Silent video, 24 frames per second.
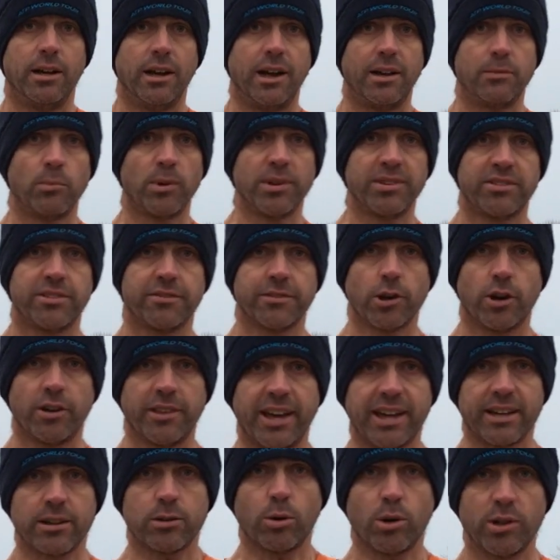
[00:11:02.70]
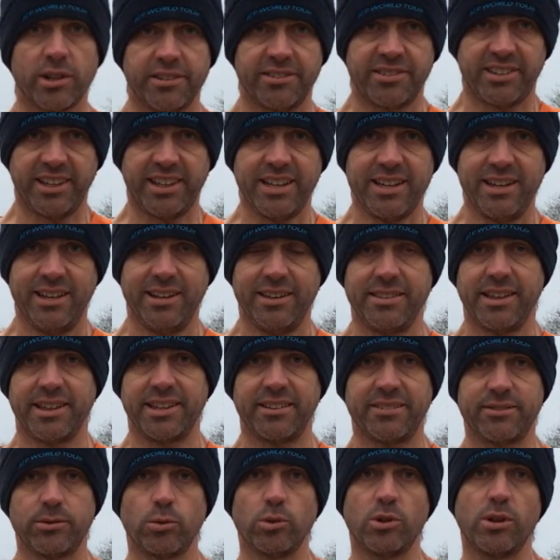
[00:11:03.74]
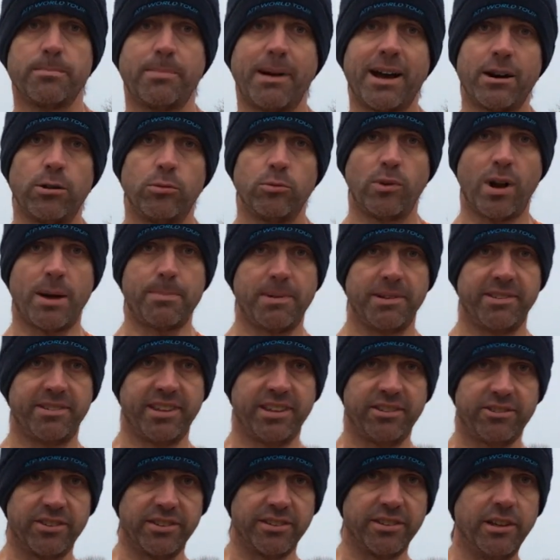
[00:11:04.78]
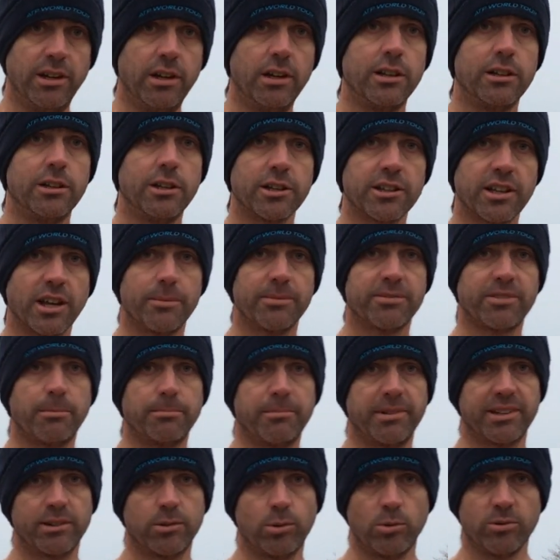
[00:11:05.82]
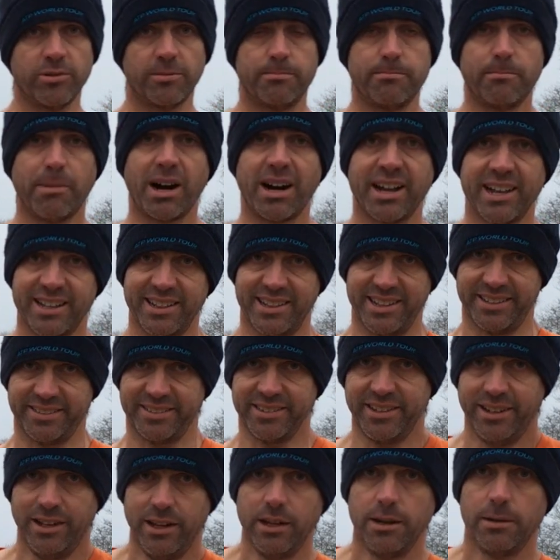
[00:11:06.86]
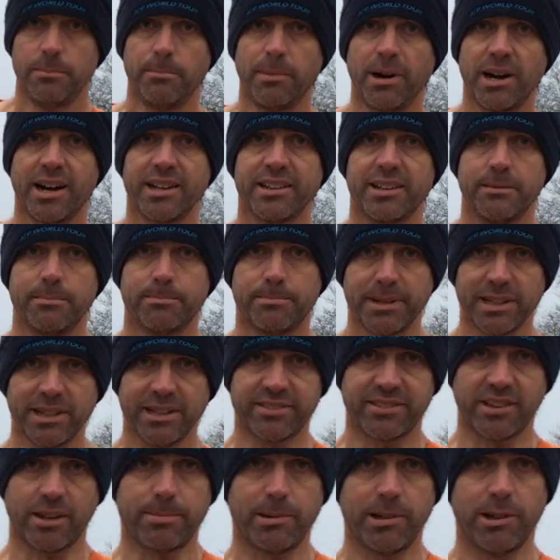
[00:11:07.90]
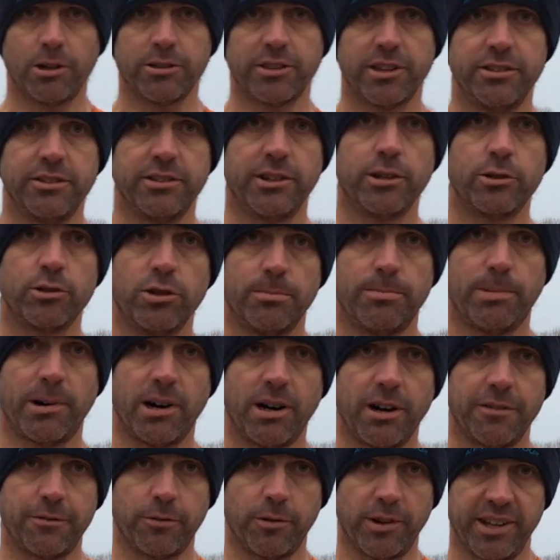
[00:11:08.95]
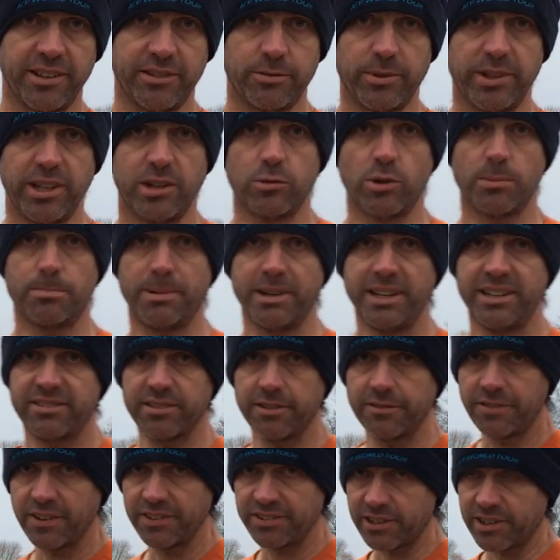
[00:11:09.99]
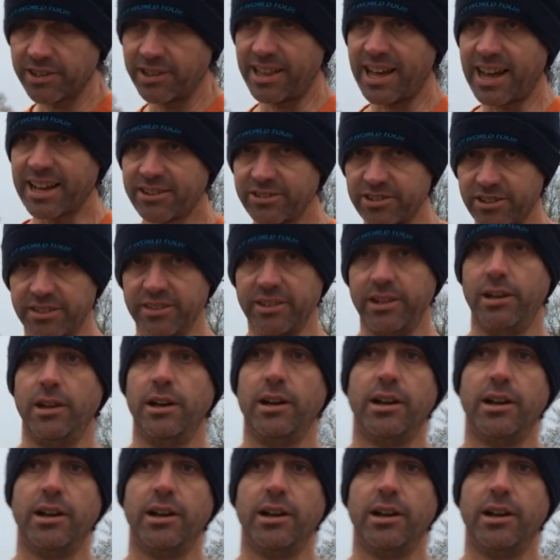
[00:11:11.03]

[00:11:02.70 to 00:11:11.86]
And once you've got that quality, then it's all about repetition. Look up something called myelin. Myelin builds up along the neural pathways when you repeat a physical action